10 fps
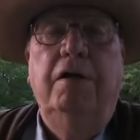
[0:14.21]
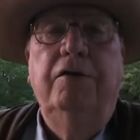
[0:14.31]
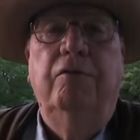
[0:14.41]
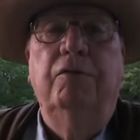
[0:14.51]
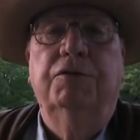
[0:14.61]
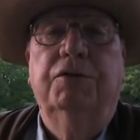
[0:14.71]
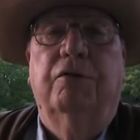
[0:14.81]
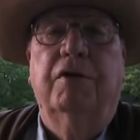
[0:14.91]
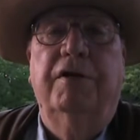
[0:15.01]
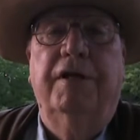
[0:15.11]
told a
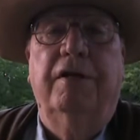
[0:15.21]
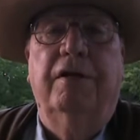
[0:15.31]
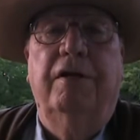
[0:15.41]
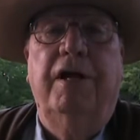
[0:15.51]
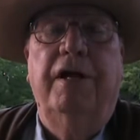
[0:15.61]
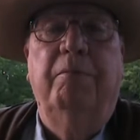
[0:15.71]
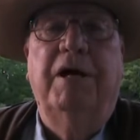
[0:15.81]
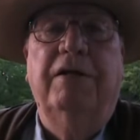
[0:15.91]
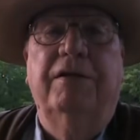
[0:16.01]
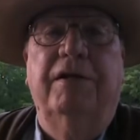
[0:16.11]
story the other day
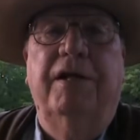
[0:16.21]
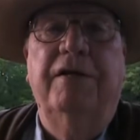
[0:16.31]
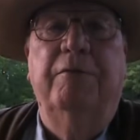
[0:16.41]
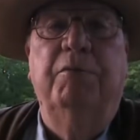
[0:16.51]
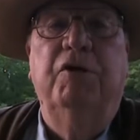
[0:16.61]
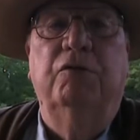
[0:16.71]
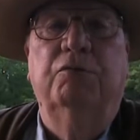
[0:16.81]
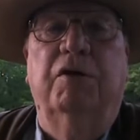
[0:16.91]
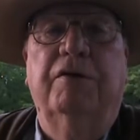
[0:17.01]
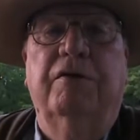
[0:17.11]
about the day the mules
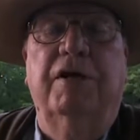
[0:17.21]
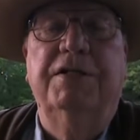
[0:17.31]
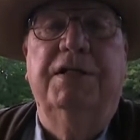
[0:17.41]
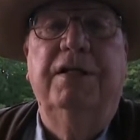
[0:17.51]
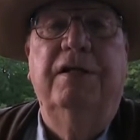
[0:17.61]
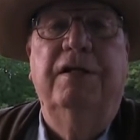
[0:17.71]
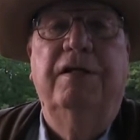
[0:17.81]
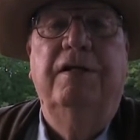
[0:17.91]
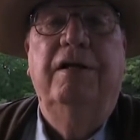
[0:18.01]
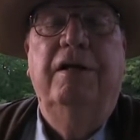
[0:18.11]
went crazy,
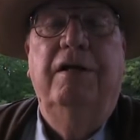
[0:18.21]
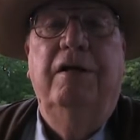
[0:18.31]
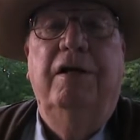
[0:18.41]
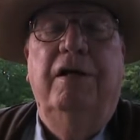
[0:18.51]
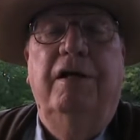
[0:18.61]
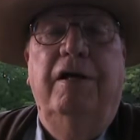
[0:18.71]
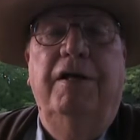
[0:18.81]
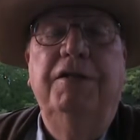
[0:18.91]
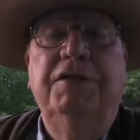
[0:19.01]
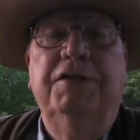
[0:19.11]
and
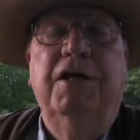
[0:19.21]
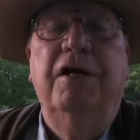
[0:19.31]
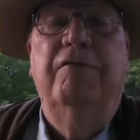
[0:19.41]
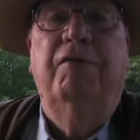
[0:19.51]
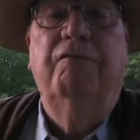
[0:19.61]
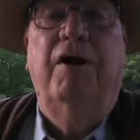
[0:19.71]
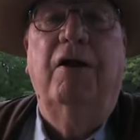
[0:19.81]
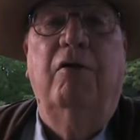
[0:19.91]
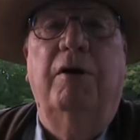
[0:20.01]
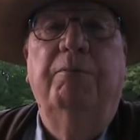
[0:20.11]
this is kind of a
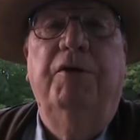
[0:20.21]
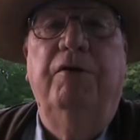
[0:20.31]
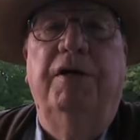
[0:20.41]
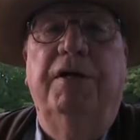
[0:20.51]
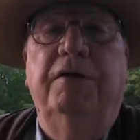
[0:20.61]
follow up to it.